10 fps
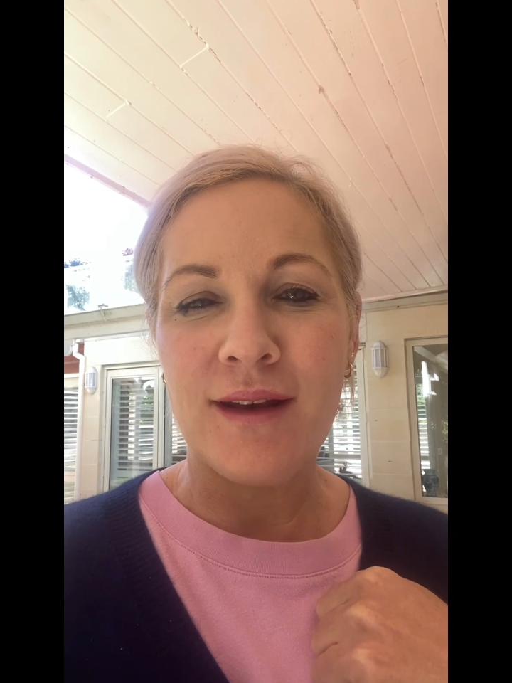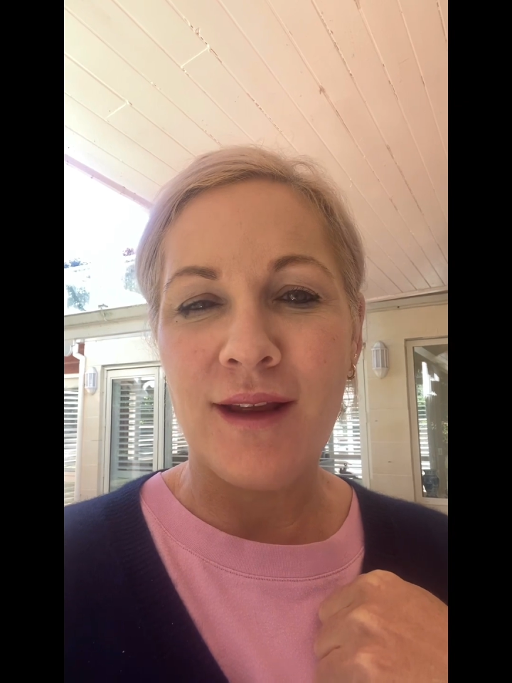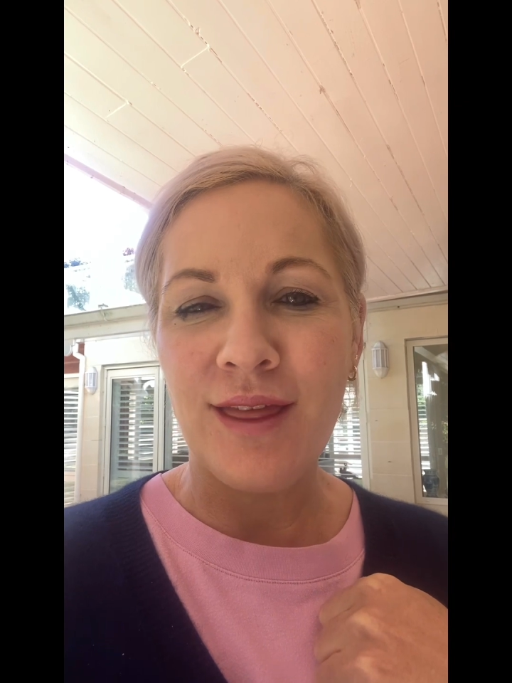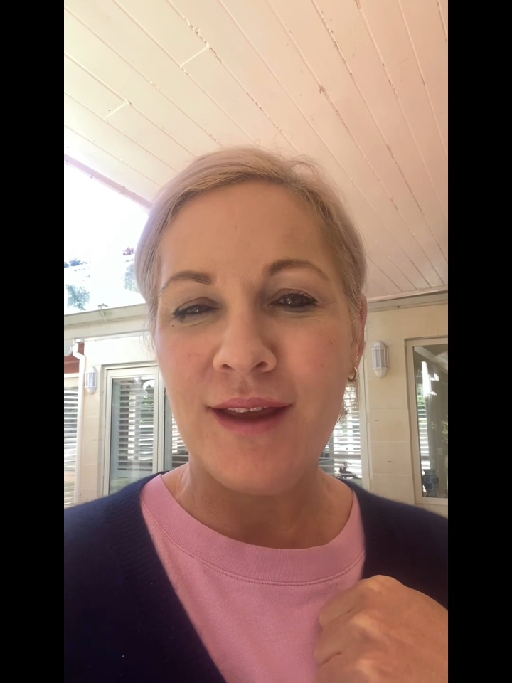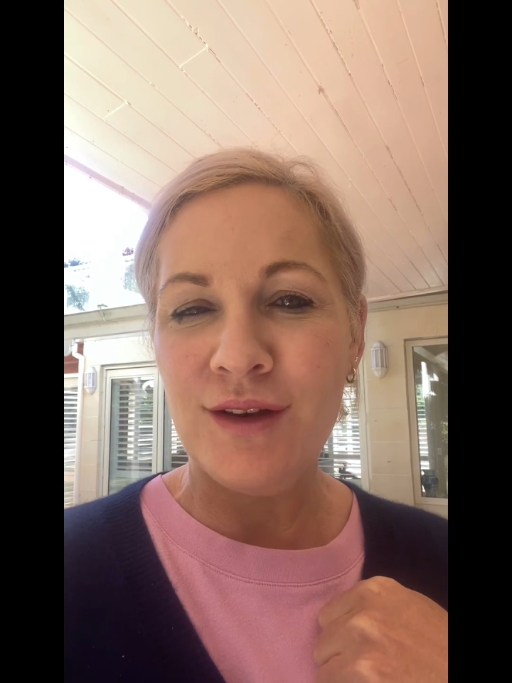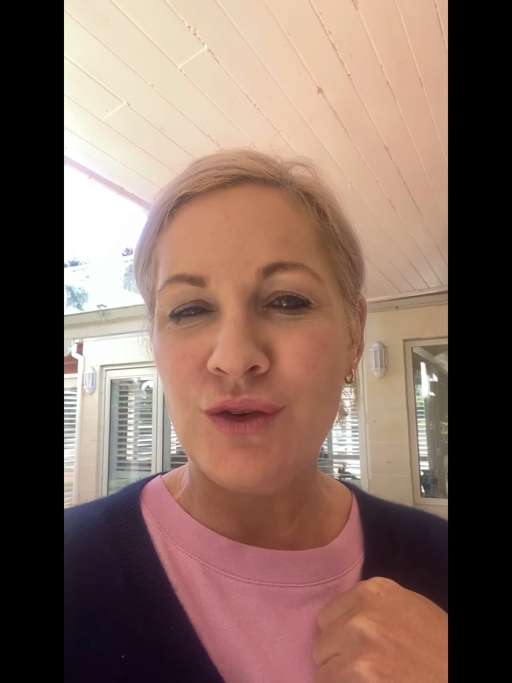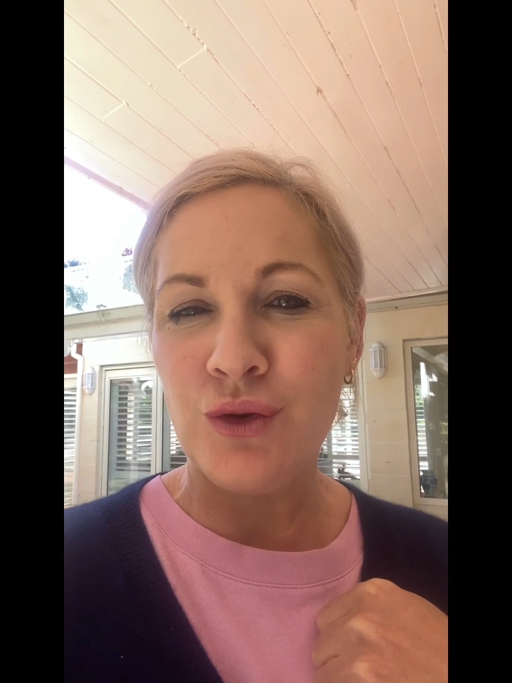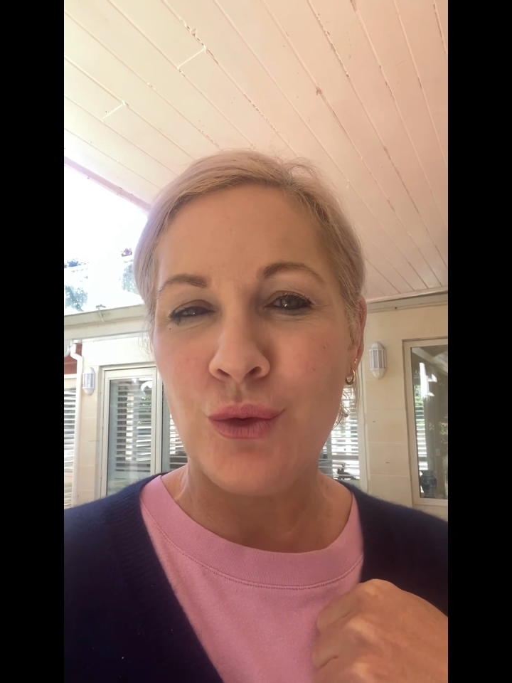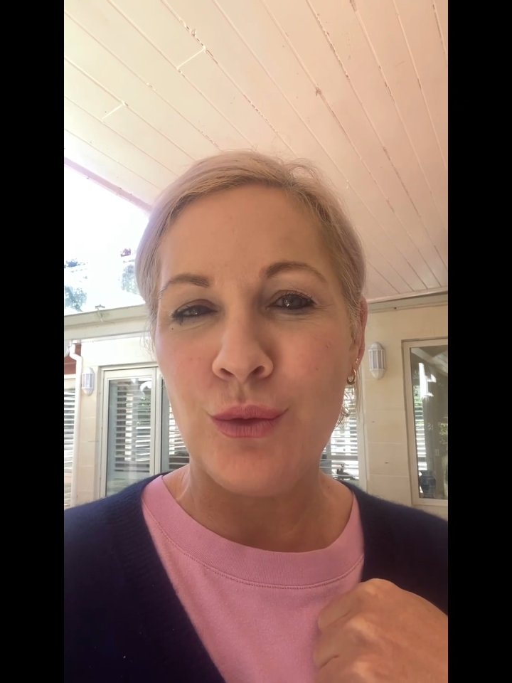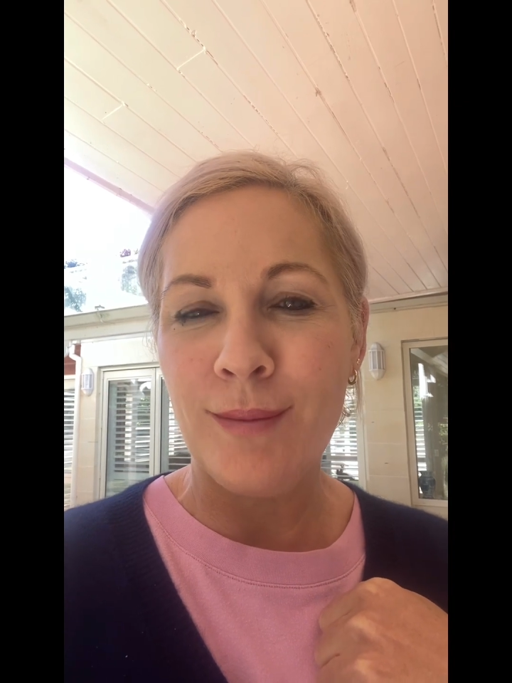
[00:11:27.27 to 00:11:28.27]
nothing
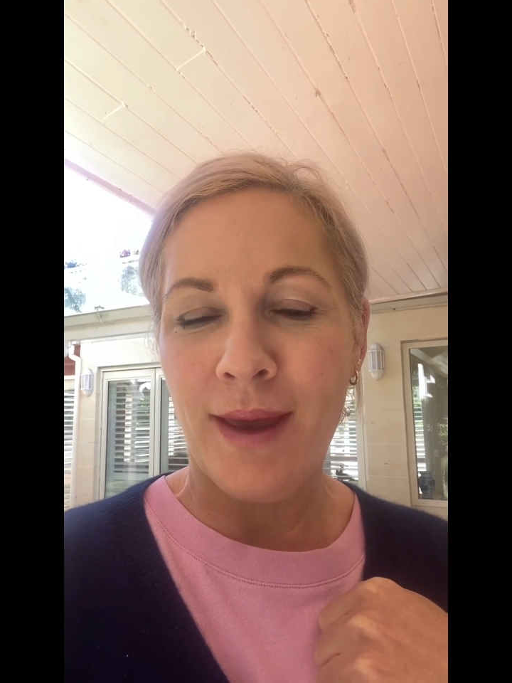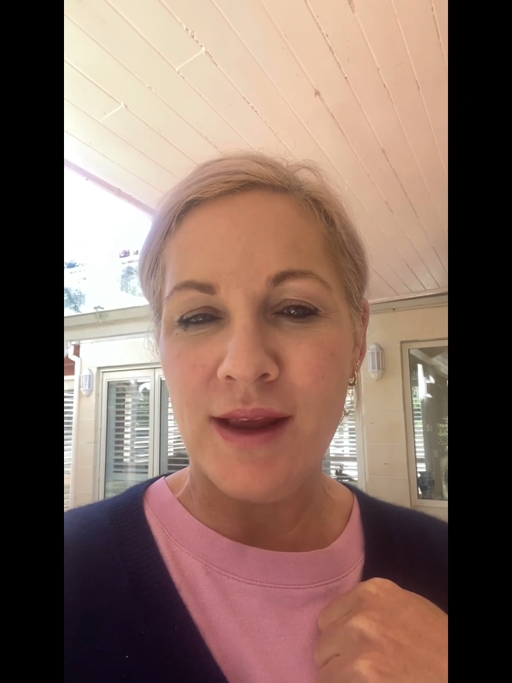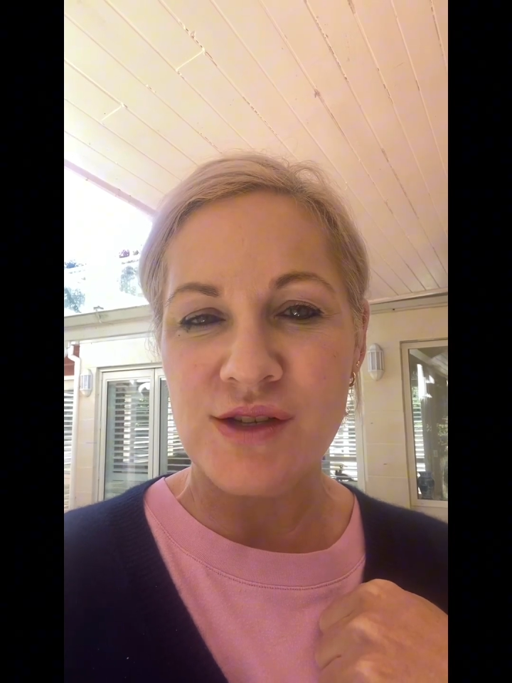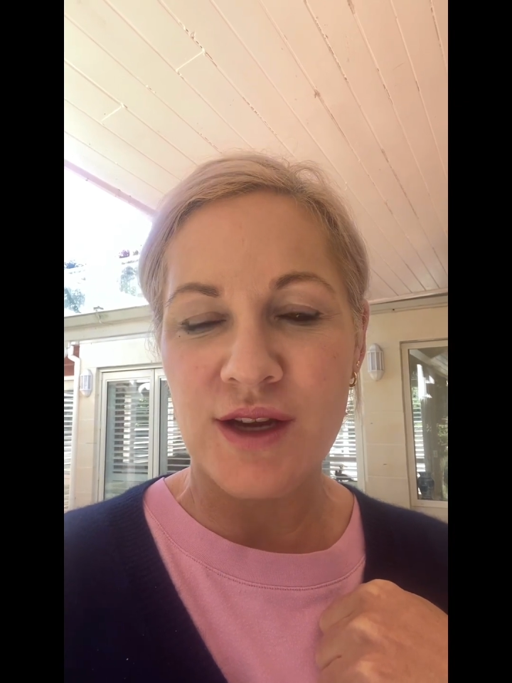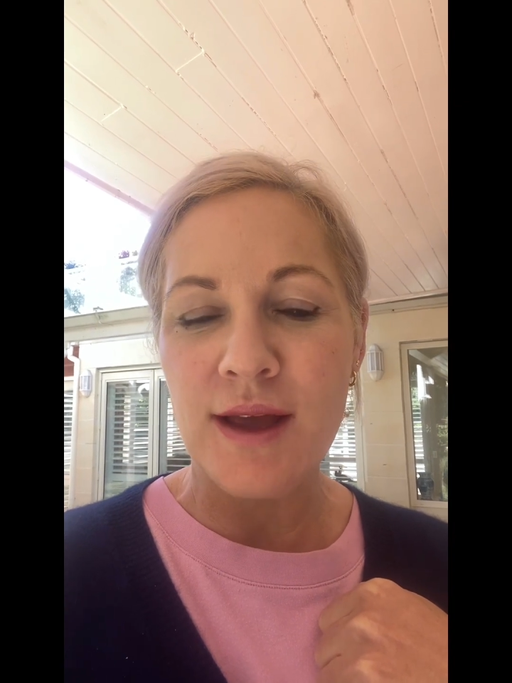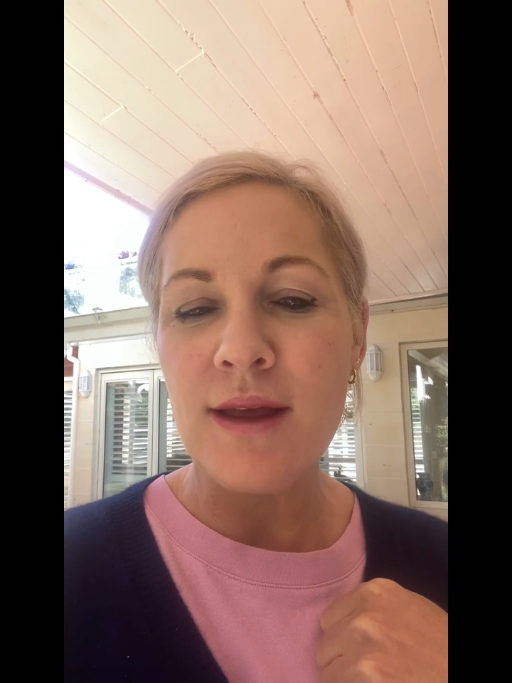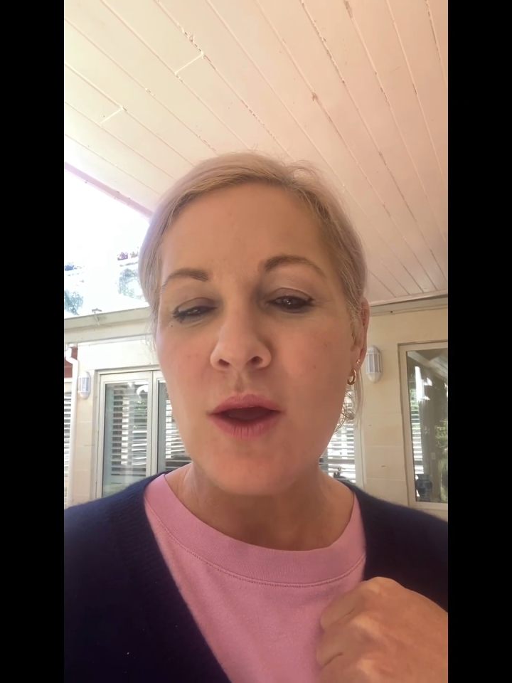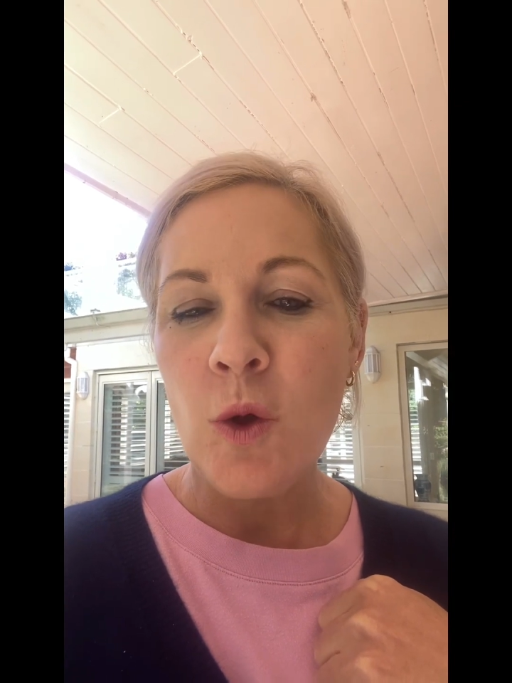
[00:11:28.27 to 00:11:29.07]
too major.